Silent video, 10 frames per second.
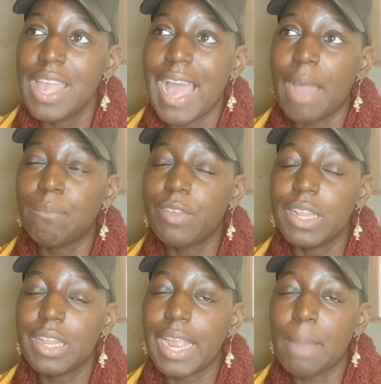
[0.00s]
I'm
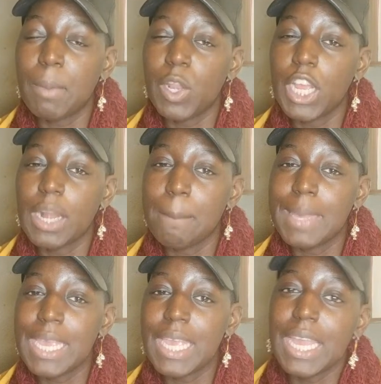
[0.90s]
feeling like I'm only gonna
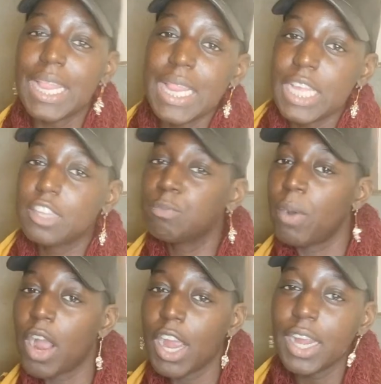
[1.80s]
be in this
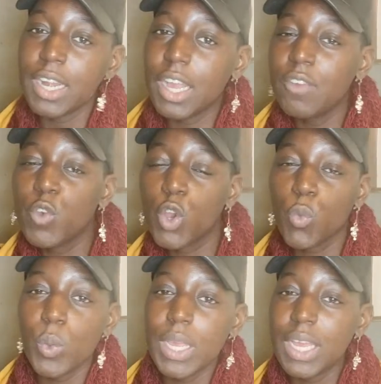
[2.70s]
part of
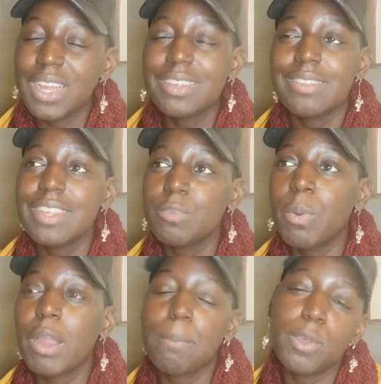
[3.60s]
Korea because this
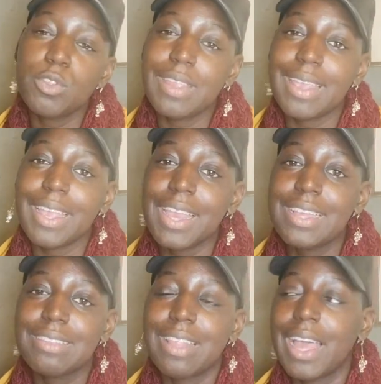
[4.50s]
part, Pyeongtaek,
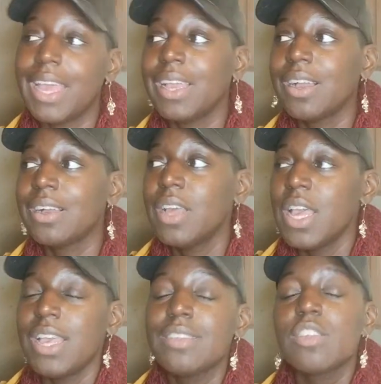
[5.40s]
is like,
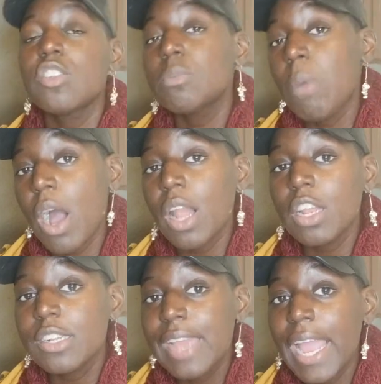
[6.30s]
it's a
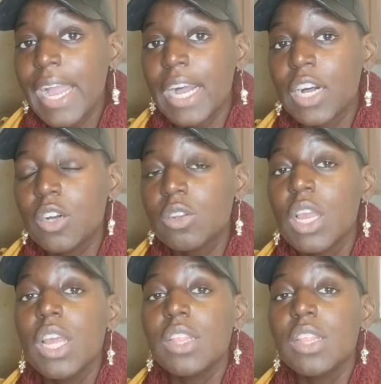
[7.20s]
smaller town.